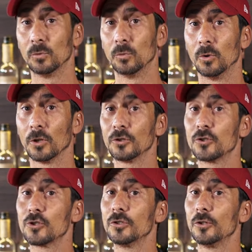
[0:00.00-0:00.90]
what
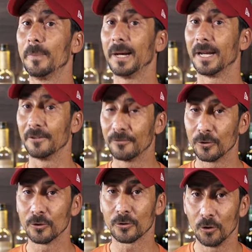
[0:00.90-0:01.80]
should you buy
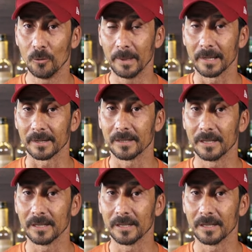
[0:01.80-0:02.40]
for your home bar